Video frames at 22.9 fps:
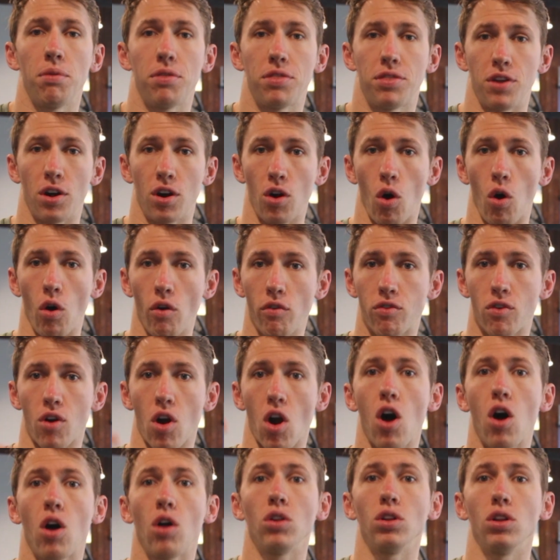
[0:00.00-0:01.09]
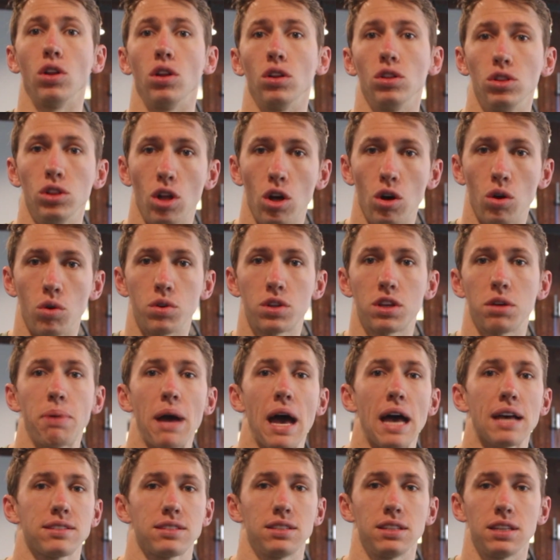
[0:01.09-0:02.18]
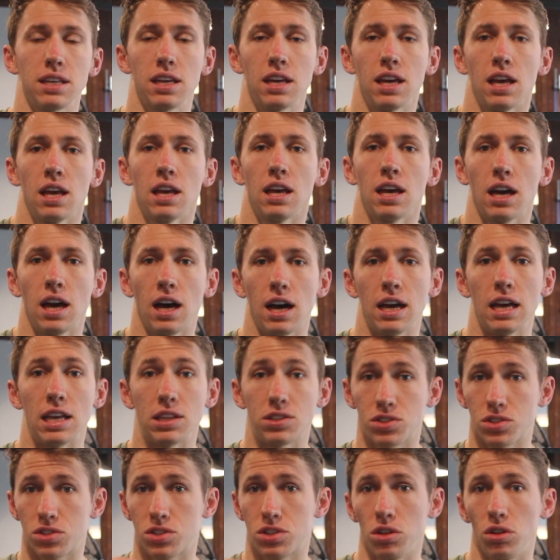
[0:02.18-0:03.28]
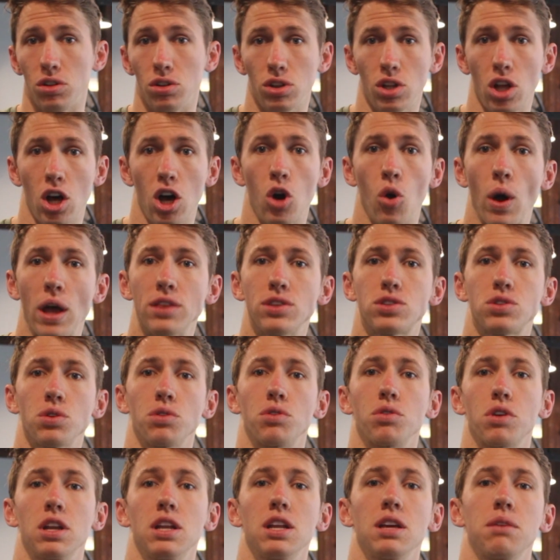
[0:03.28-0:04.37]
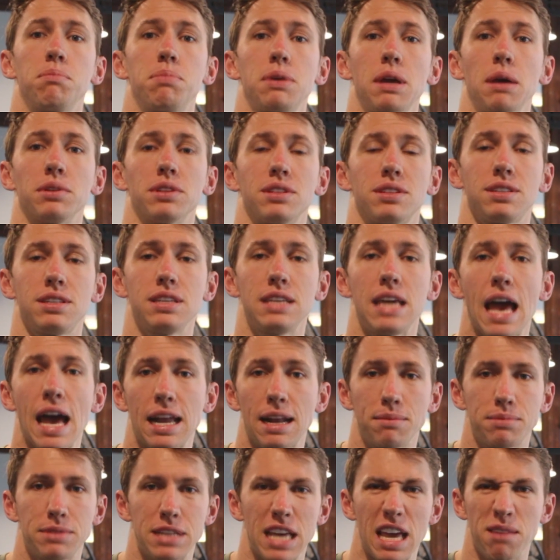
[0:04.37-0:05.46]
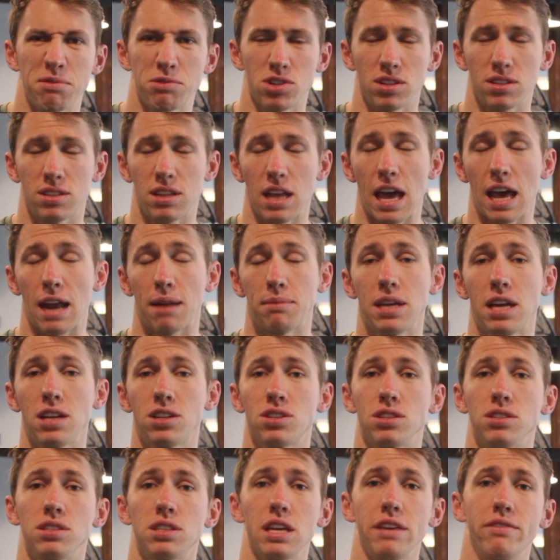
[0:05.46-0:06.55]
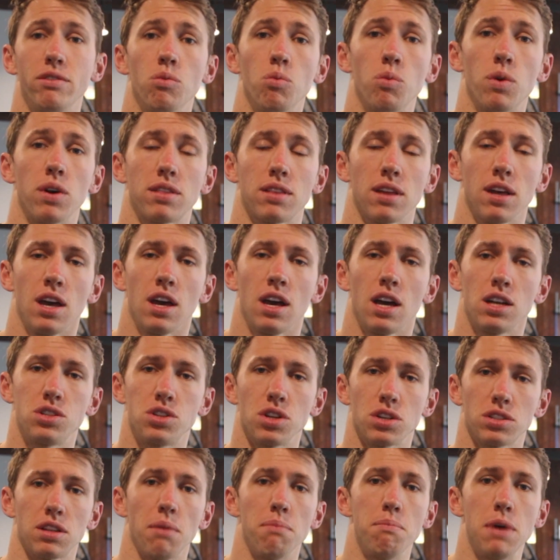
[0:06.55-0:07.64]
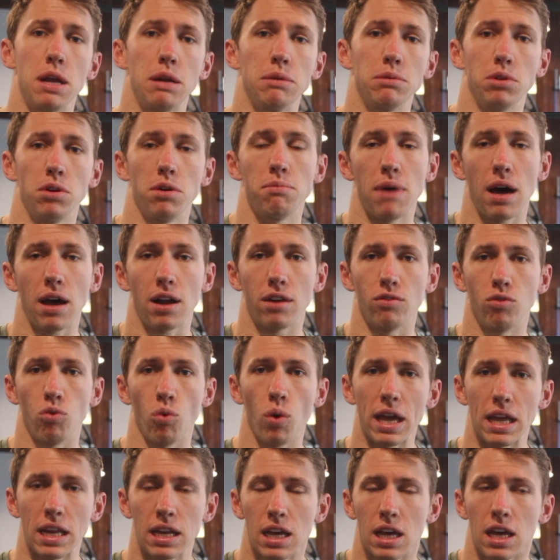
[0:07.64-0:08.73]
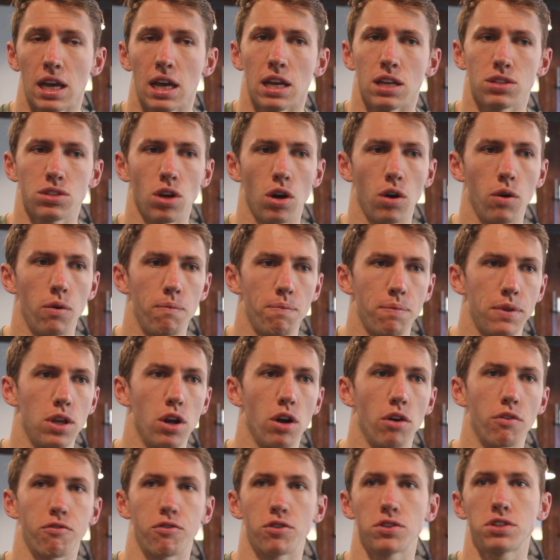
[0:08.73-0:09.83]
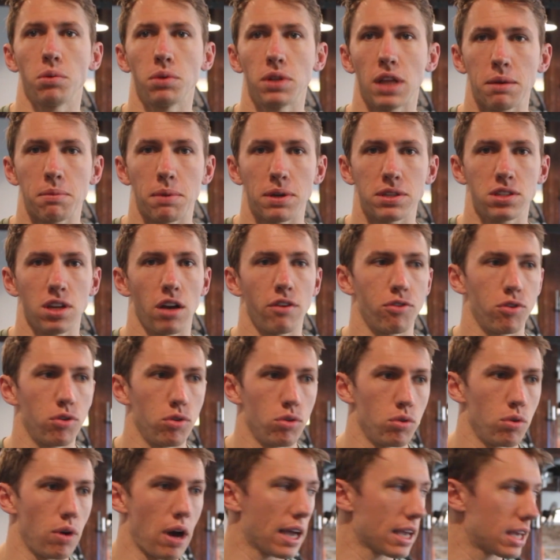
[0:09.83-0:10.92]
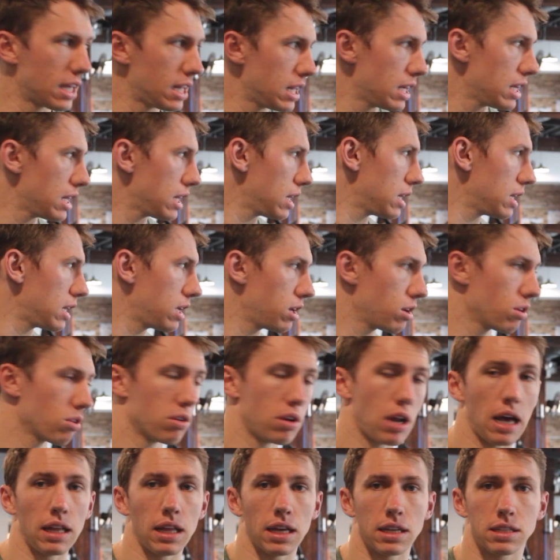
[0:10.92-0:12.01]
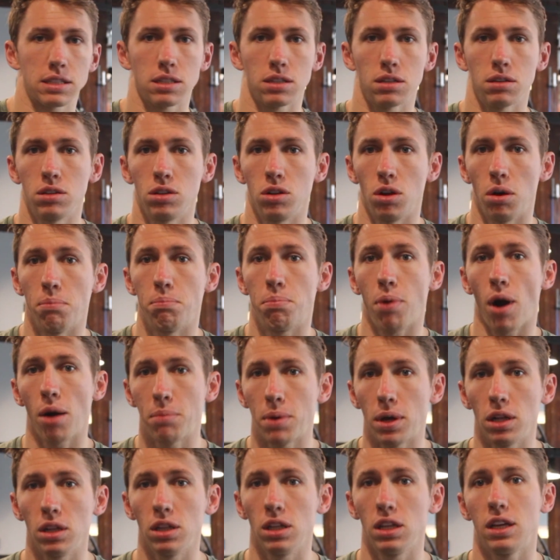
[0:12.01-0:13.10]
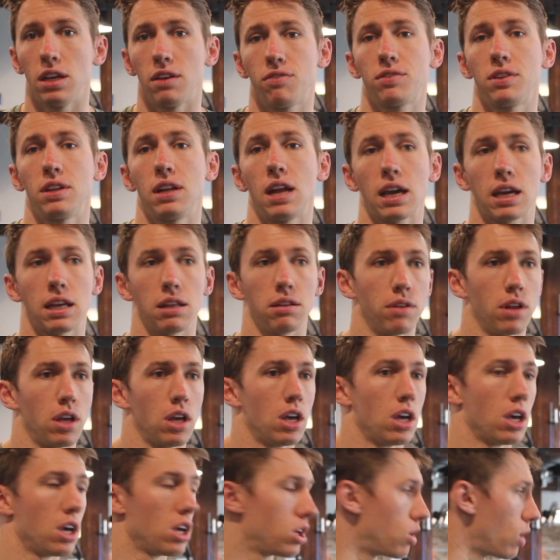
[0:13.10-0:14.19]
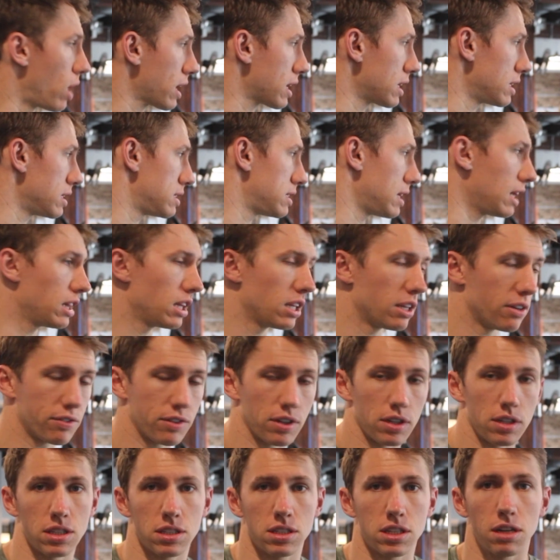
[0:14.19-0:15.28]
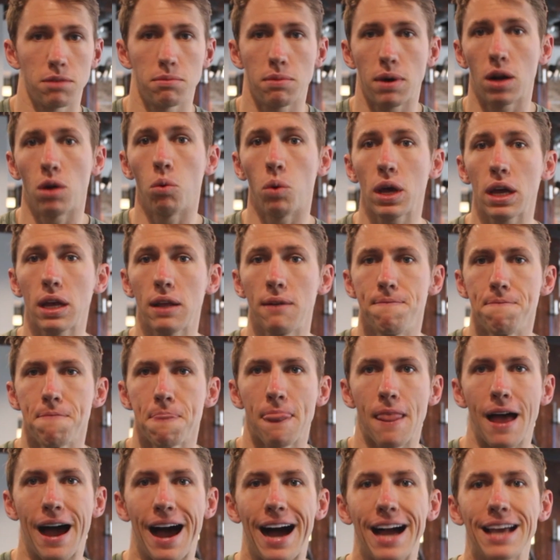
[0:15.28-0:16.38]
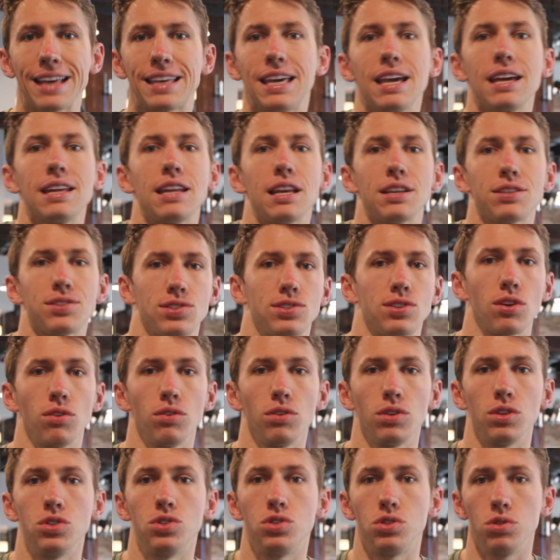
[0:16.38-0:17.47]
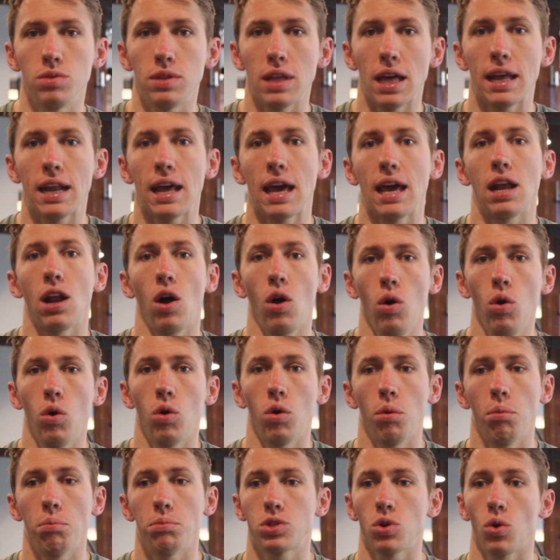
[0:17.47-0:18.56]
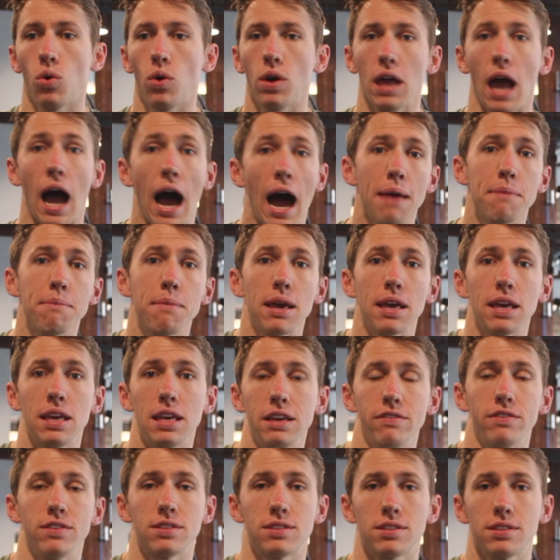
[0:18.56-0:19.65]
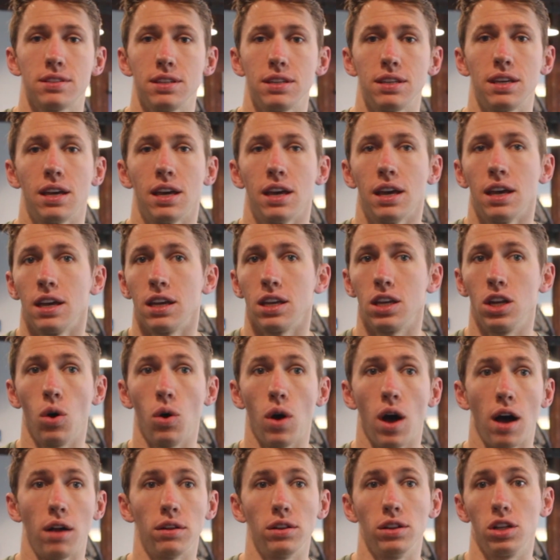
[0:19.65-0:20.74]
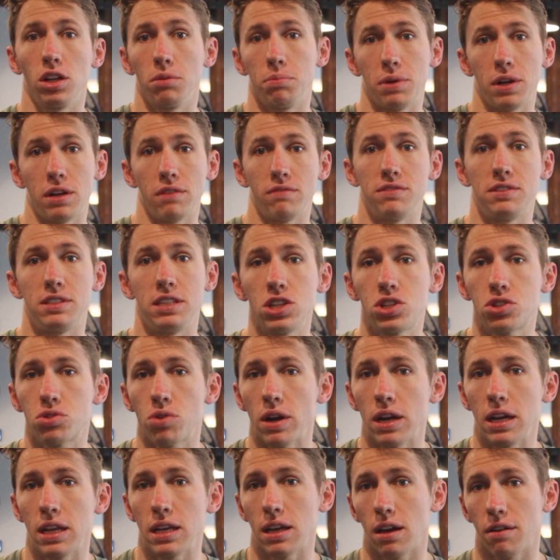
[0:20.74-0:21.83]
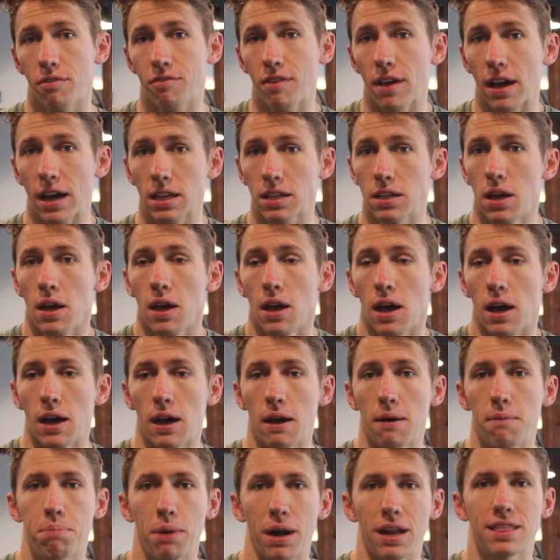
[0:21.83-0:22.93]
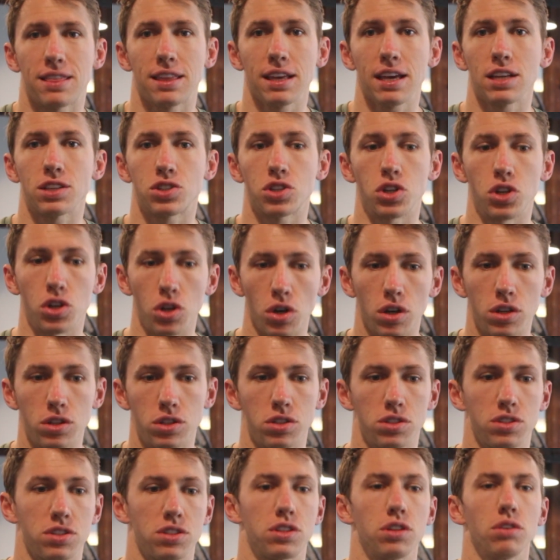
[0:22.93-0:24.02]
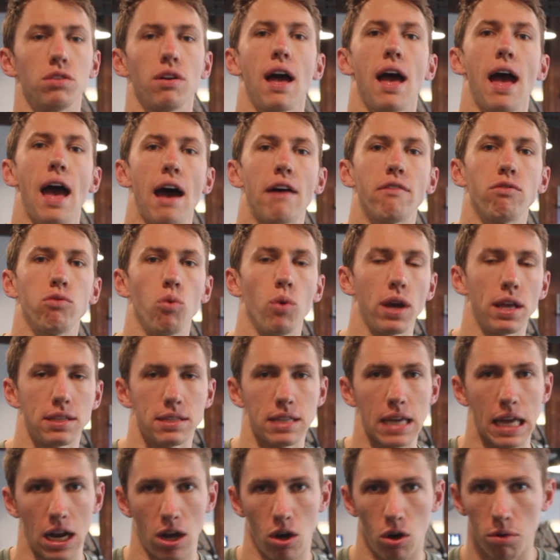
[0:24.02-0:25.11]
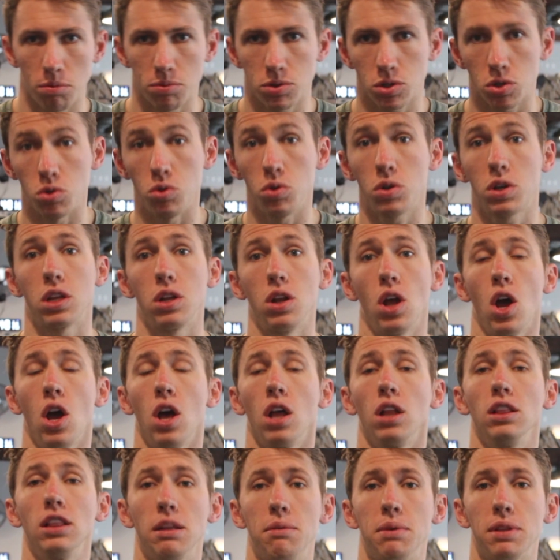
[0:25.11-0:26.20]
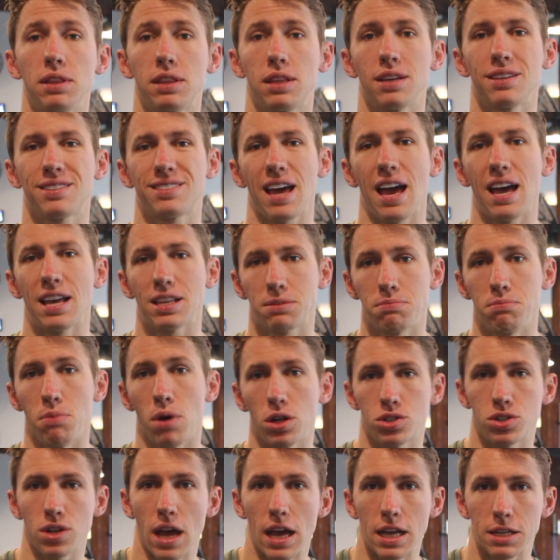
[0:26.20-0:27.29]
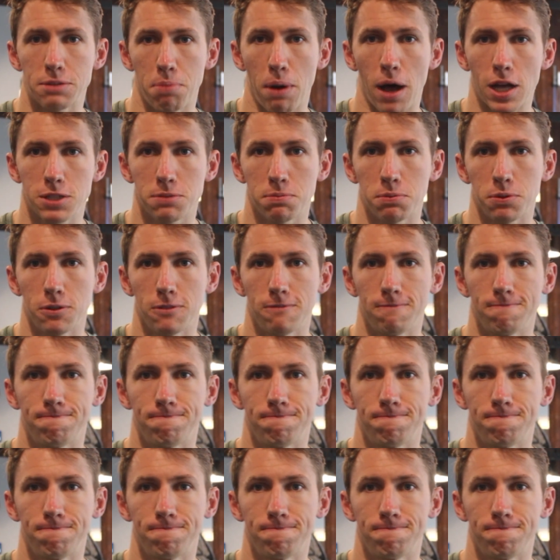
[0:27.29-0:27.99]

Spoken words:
their overall load capacity is still low, and so they're going to be able to see adaptations even with just a minimal amount of weight. So, you know, for someone like myself who I get in here and I like to, you know, barbell lift and I can deadlift a decent amount of weight, I can't necessarily do that at home, so I may even see, you know, a little bit of detraining effect. But I think it's good to still have weights at home so you can limit this as much as possible.